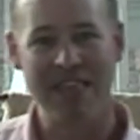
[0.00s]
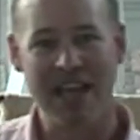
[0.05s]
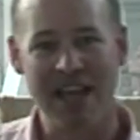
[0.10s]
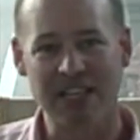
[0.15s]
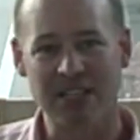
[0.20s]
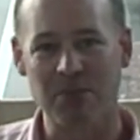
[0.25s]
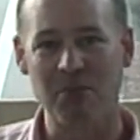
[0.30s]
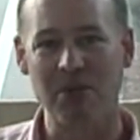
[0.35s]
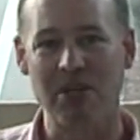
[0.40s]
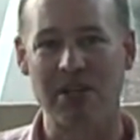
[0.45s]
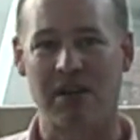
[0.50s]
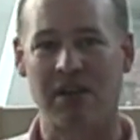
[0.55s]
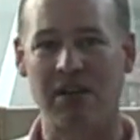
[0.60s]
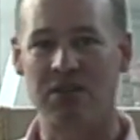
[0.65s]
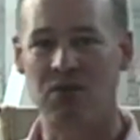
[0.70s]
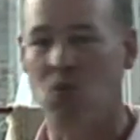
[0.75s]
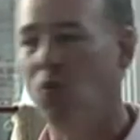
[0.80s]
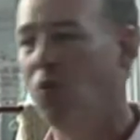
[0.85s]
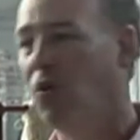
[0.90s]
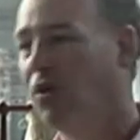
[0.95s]
that's
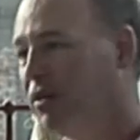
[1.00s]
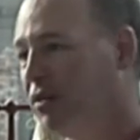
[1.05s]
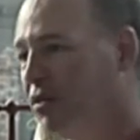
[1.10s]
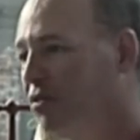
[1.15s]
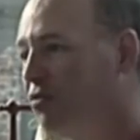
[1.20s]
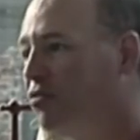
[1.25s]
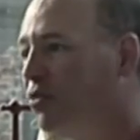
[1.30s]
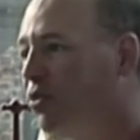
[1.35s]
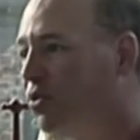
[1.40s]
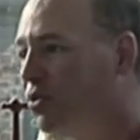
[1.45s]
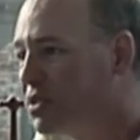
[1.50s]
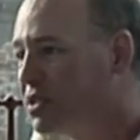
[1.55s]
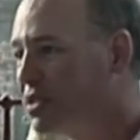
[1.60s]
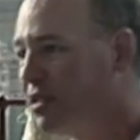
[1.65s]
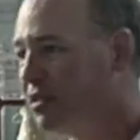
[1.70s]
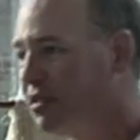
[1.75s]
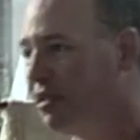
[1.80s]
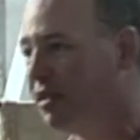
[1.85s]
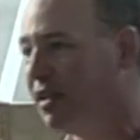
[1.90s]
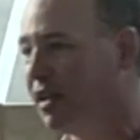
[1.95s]
because one of the rules
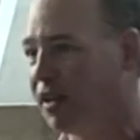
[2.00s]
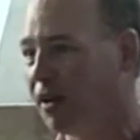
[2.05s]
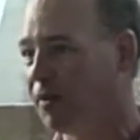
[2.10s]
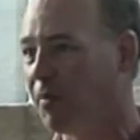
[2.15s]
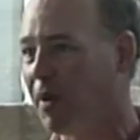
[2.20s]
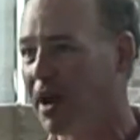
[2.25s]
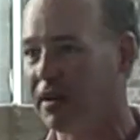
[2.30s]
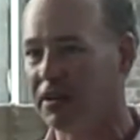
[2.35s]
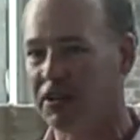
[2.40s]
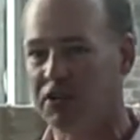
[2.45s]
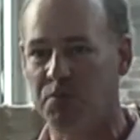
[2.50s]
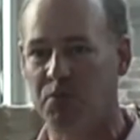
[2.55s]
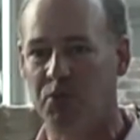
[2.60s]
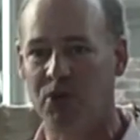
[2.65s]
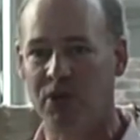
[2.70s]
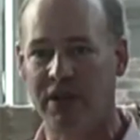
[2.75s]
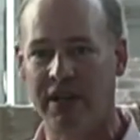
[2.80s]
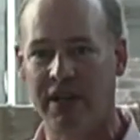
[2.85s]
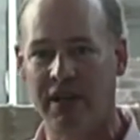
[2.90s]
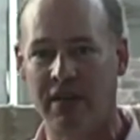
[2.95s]
that the Knickerbockers
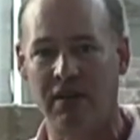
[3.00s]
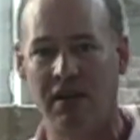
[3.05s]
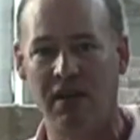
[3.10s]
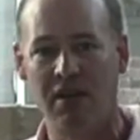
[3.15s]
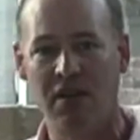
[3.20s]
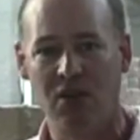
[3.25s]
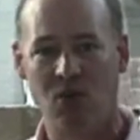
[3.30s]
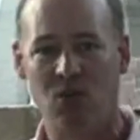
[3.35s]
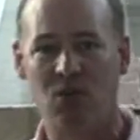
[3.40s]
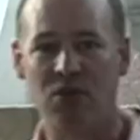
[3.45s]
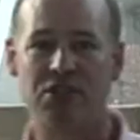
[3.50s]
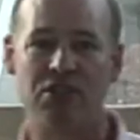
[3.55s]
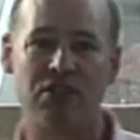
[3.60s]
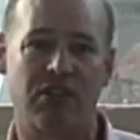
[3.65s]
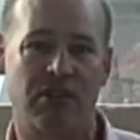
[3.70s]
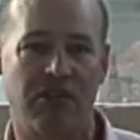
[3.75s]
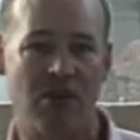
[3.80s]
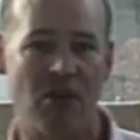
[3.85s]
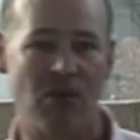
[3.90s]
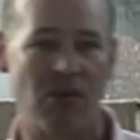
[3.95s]
put in was you
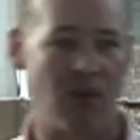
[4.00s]
could no